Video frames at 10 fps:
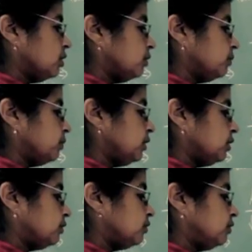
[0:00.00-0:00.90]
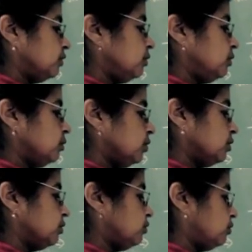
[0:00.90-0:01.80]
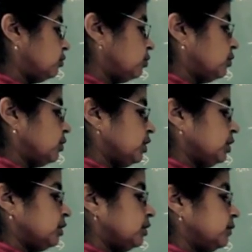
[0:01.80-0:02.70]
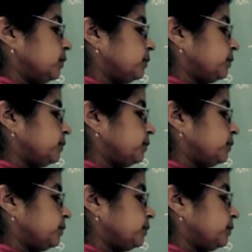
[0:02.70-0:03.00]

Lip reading: the University of Sydney. And I was the